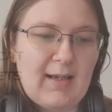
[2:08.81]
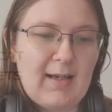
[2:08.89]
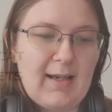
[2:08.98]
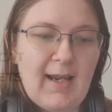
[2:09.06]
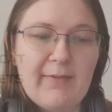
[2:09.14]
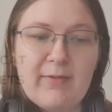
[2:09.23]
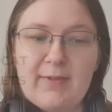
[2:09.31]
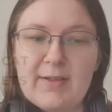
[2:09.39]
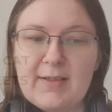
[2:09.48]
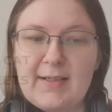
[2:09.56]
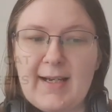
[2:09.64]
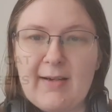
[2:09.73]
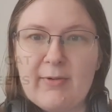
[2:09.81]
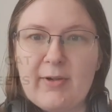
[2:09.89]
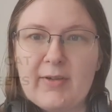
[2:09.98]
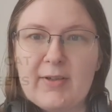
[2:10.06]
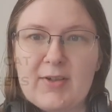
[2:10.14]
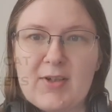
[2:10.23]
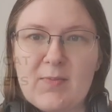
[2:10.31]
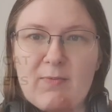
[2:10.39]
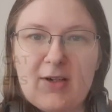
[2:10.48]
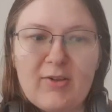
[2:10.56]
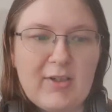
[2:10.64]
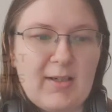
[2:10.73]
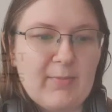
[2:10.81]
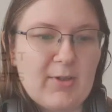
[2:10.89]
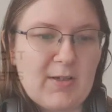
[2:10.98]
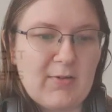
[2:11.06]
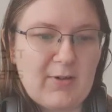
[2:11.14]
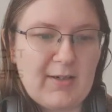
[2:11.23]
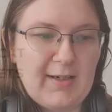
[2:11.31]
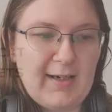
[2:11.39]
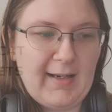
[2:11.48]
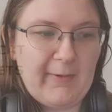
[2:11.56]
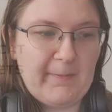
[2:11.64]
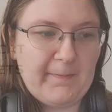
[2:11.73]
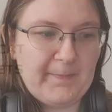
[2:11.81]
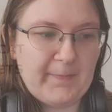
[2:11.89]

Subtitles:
I have it written down on a spreadsheet, I'm just looking at it now.